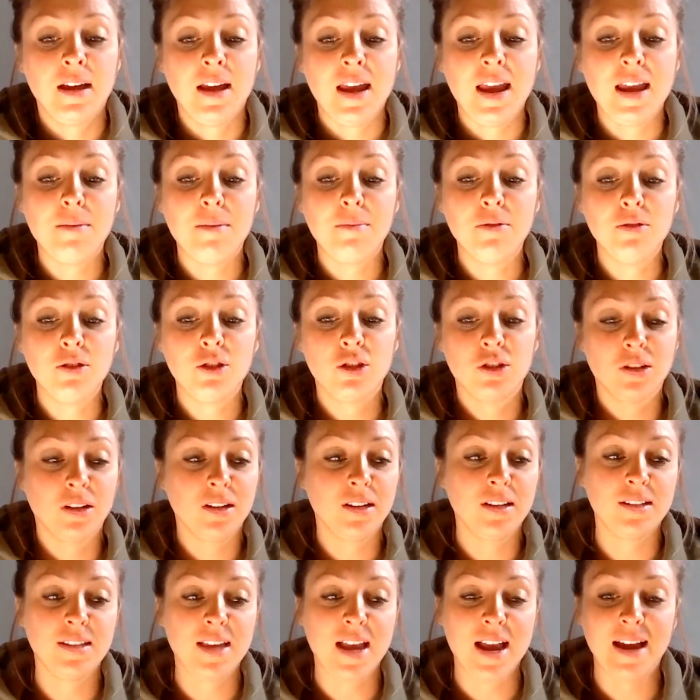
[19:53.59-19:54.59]
Amos shook
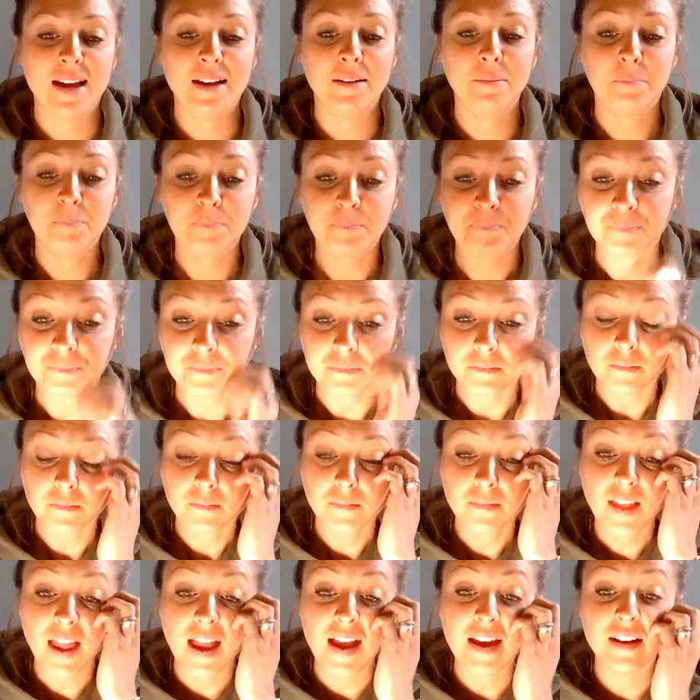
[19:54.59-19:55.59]
his head
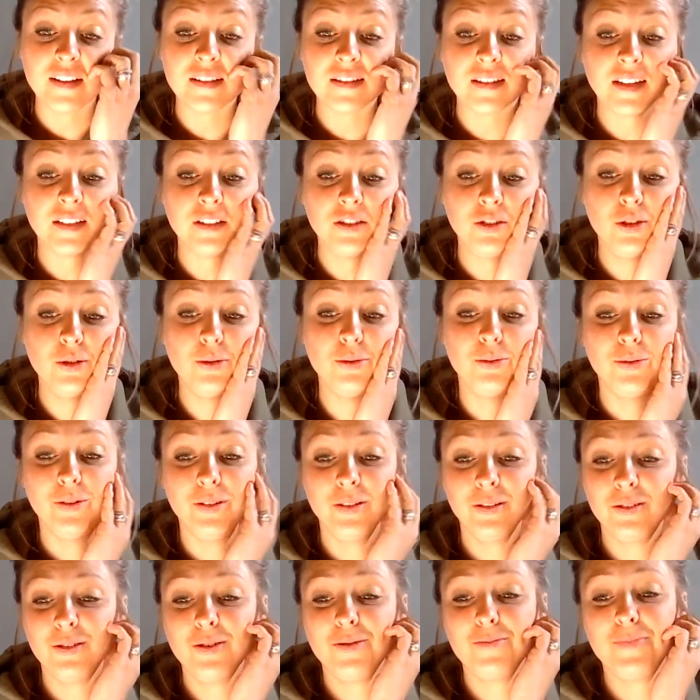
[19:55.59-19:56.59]
at us like, dude,
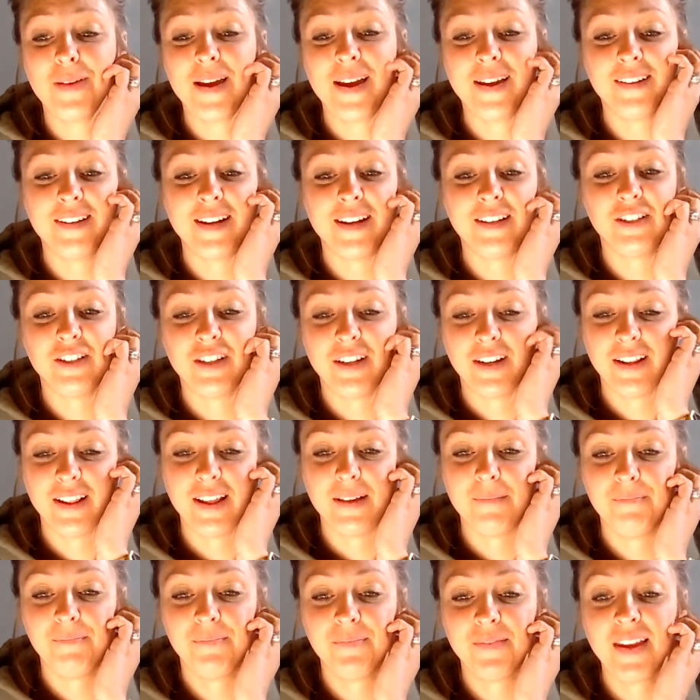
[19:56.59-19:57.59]
don't pay attention to them.